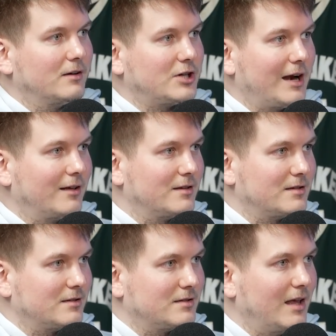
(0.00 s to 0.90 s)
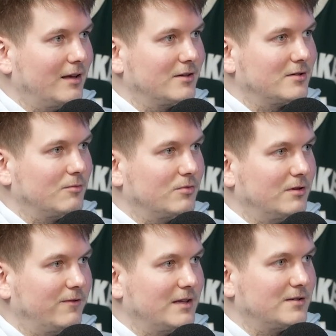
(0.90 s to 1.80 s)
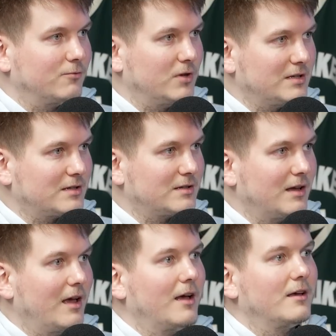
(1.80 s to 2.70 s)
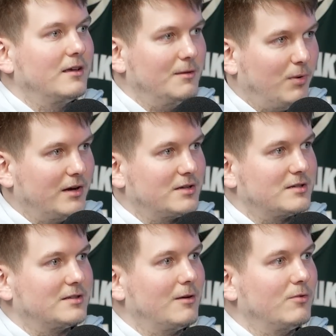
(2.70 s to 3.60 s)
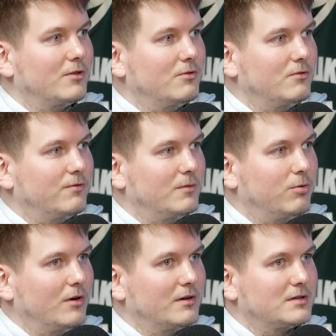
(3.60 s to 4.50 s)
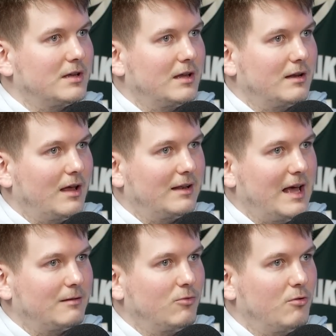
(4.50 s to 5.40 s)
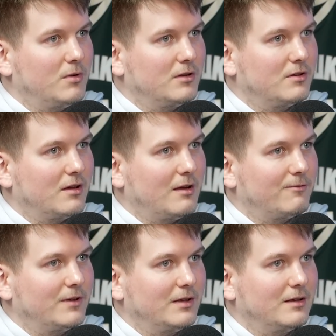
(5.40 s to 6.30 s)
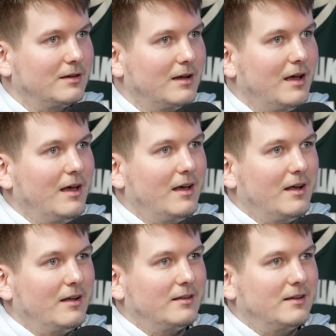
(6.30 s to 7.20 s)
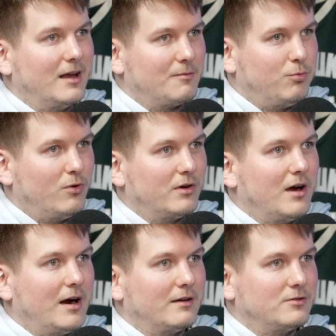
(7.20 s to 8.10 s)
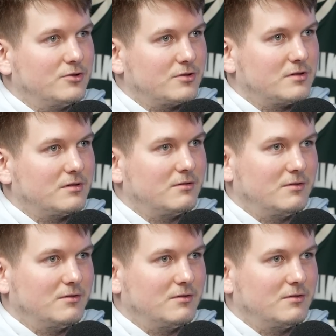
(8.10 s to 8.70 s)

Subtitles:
Zalgiris is taking some defensive risks. He punishes them with 2 3-pointers. And at that moment, I'm thinking their point guard just